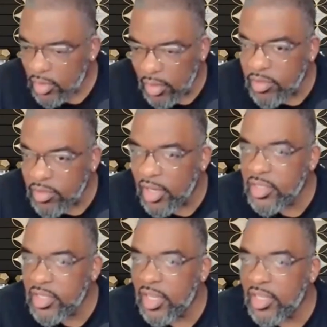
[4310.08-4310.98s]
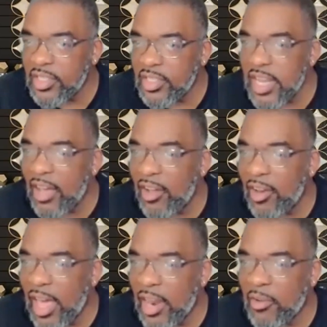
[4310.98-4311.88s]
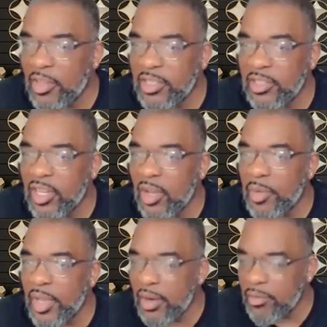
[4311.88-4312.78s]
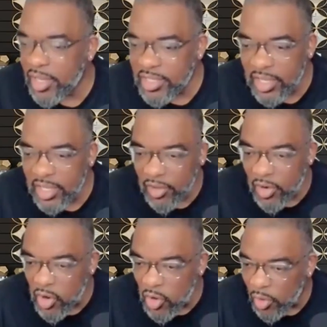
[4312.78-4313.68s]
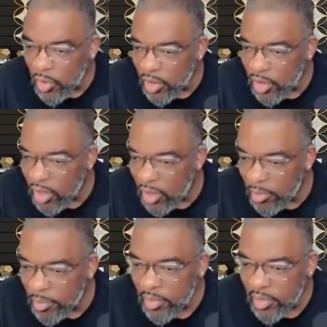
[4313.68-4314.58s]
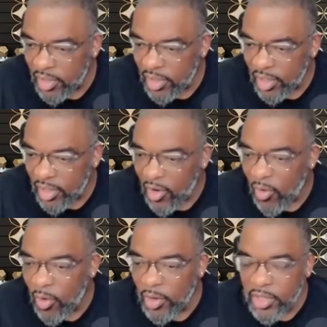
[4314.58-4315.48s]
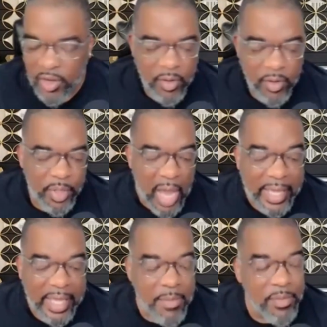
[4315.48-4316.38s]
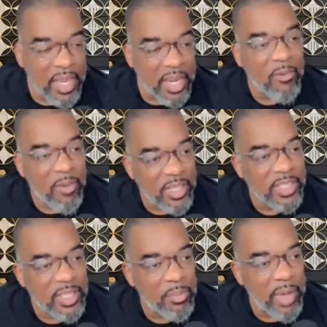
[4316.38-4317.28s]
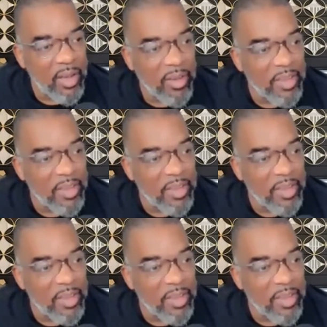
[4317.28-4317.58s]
I'm trying to see because now a lot of questions are coming in. I'm trying to see if they're new or um or different, but I keep getting questions about